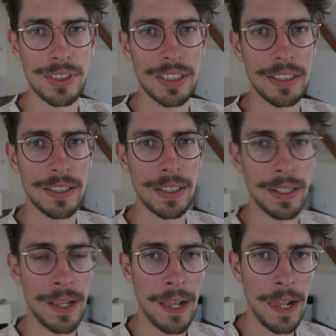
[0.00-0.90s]
And
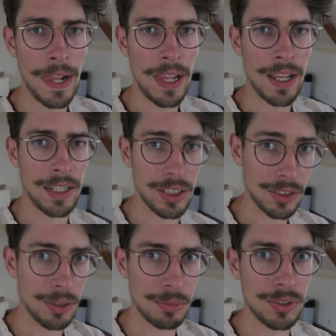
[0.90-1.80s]
I
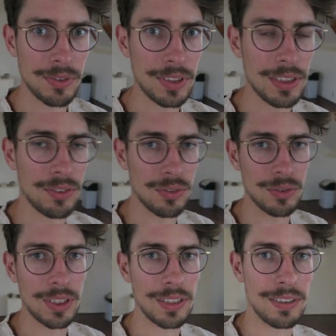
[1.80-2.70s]
got the opportunity to
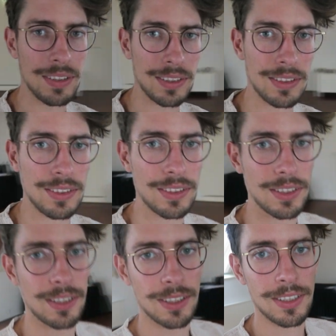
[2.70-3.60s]
do that this
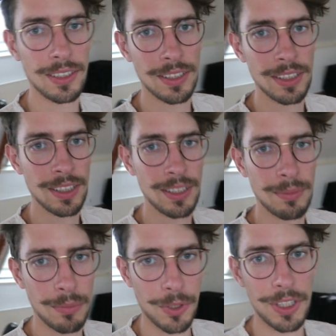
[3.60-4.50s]

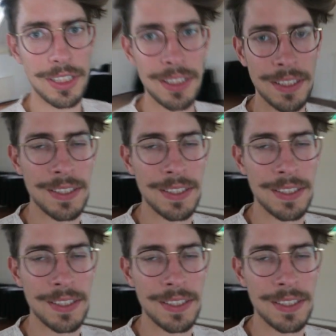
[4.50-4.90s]
morning.